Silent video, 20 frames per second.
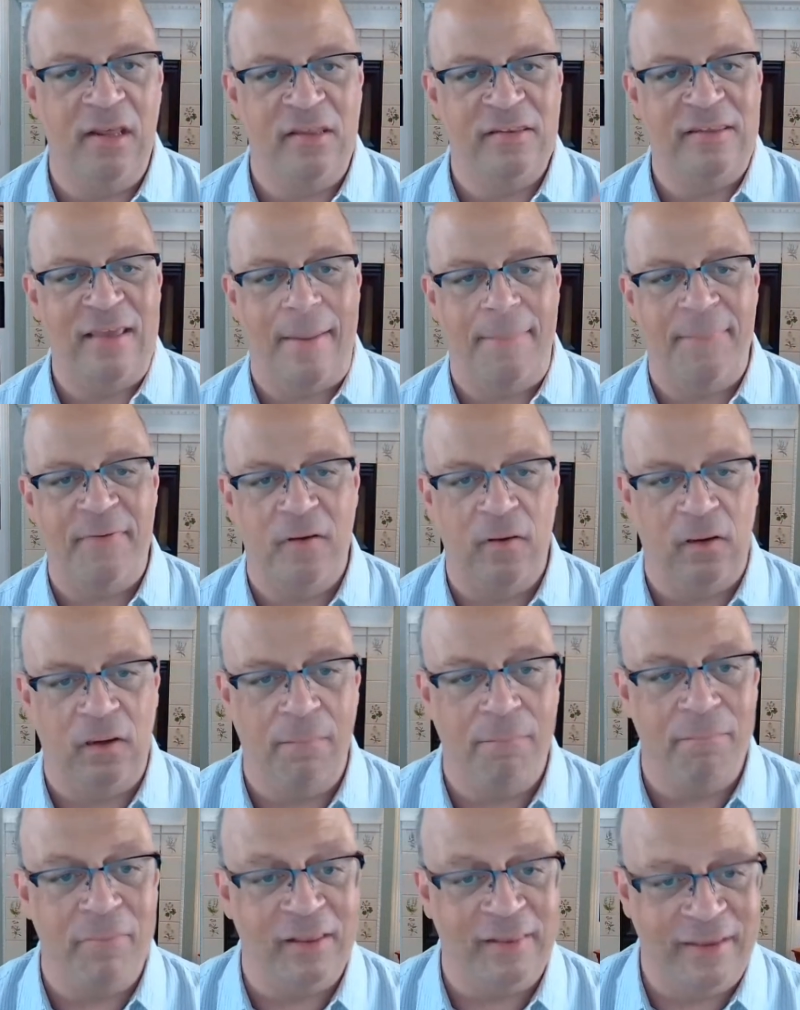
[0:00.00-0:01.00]

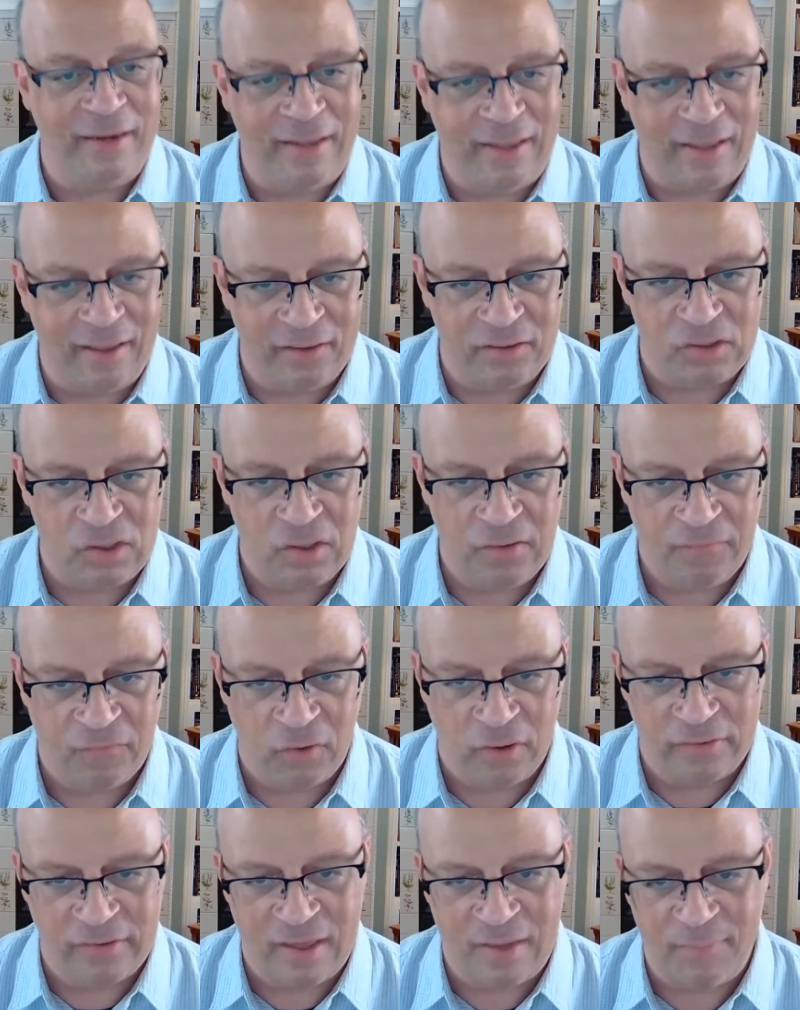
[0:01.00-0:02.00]
exceptional ability is,
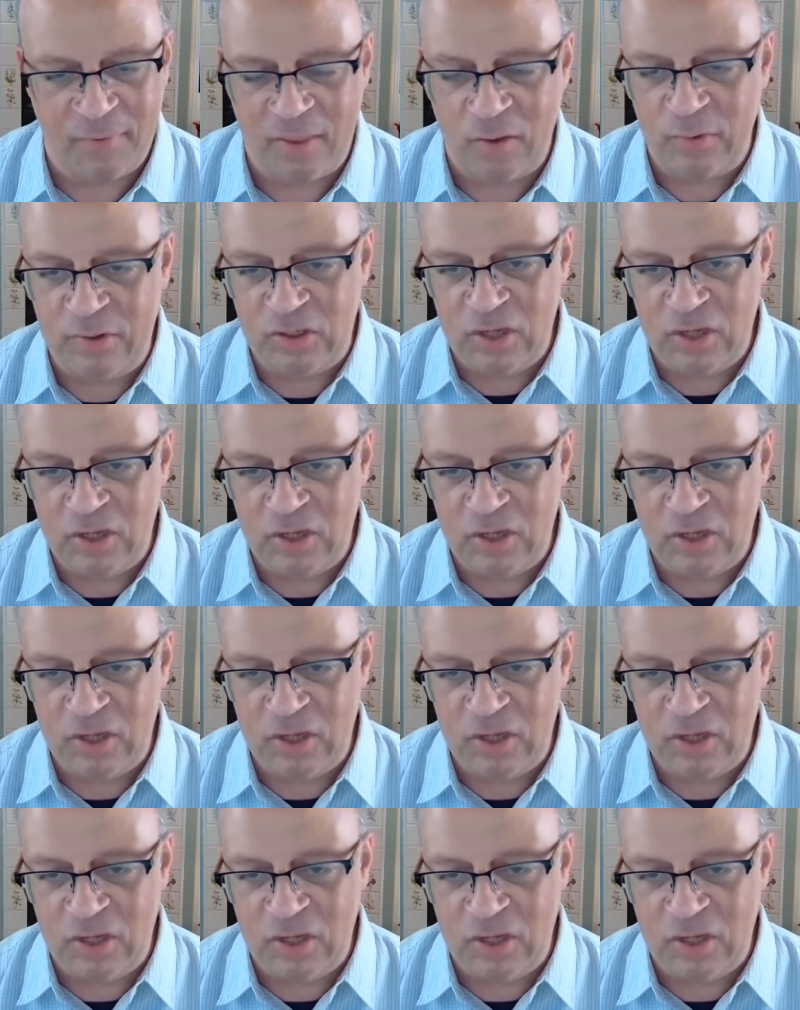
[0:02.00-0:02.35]
for example. Now